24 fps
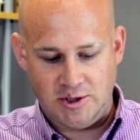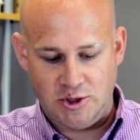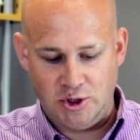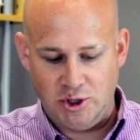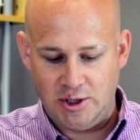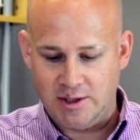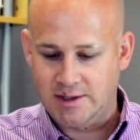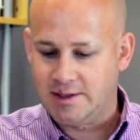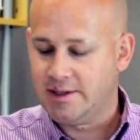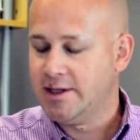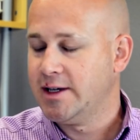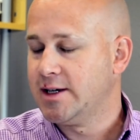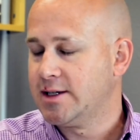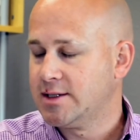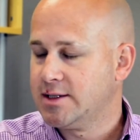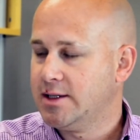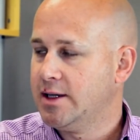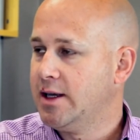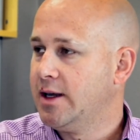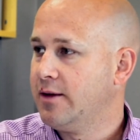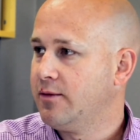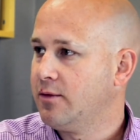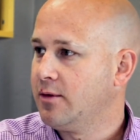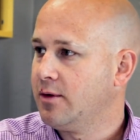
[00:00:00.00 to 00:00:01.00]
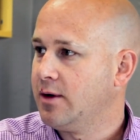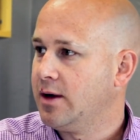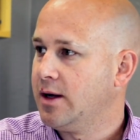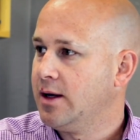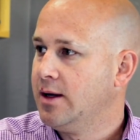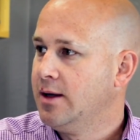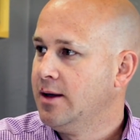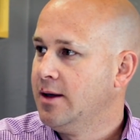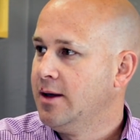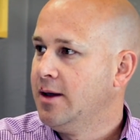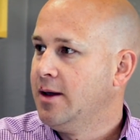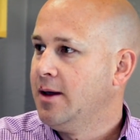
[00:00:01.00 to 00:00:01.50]
just like slavery
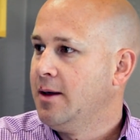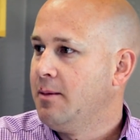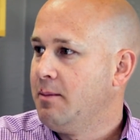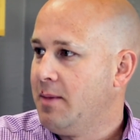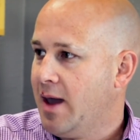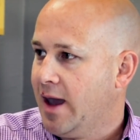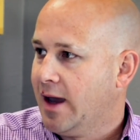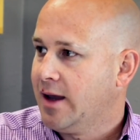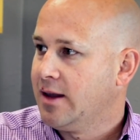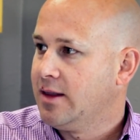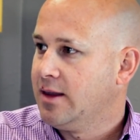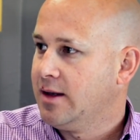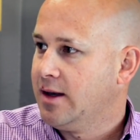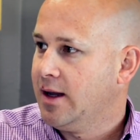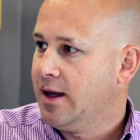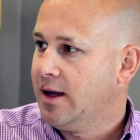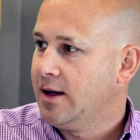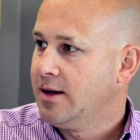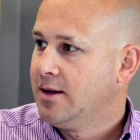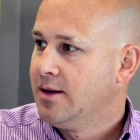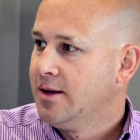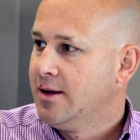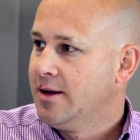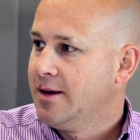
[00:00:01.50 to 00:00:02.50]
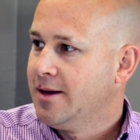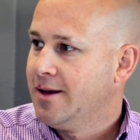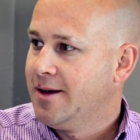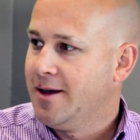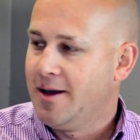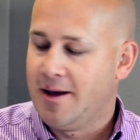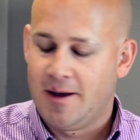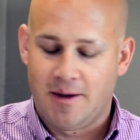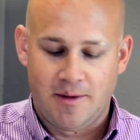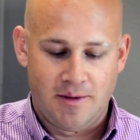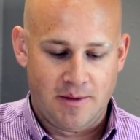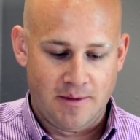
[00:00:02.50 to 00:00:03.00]
back in the day.
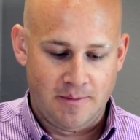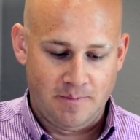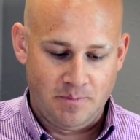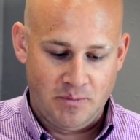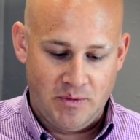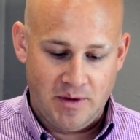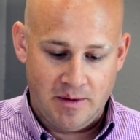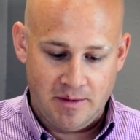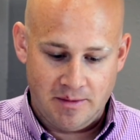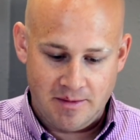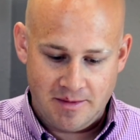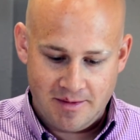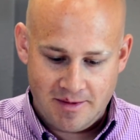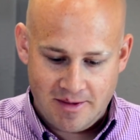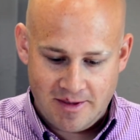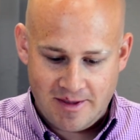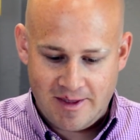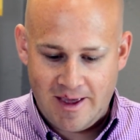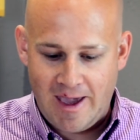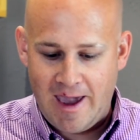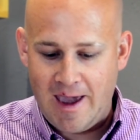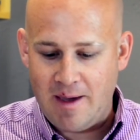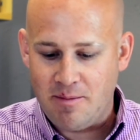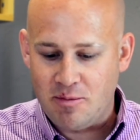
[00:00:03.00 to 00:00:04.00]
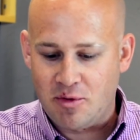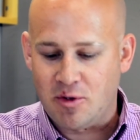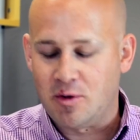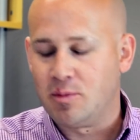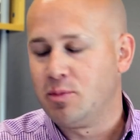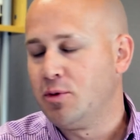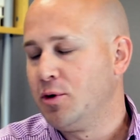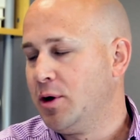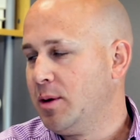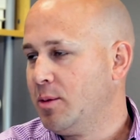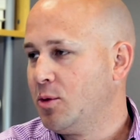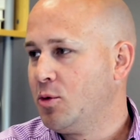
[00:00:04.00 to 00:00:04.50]
The same
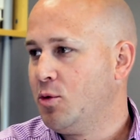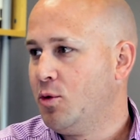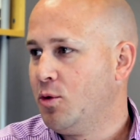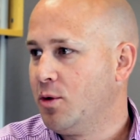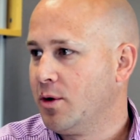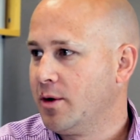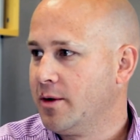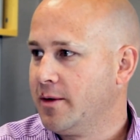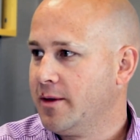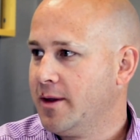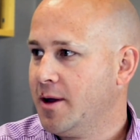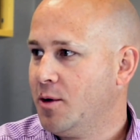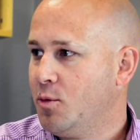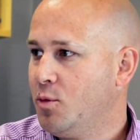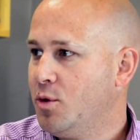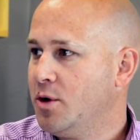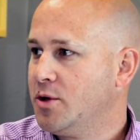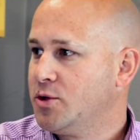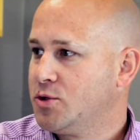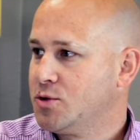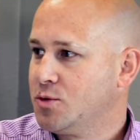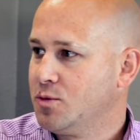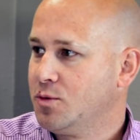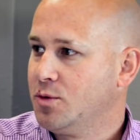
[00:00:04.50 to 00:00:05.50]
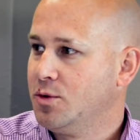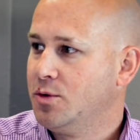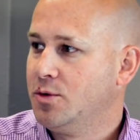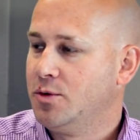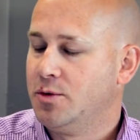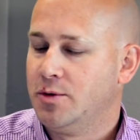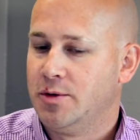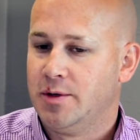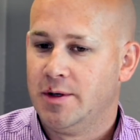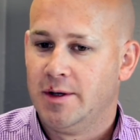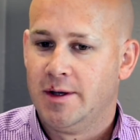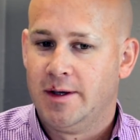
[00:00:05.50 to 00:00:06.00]
Supreme Court that once
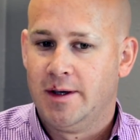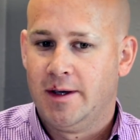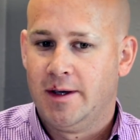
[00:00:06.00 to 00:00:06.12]
ruled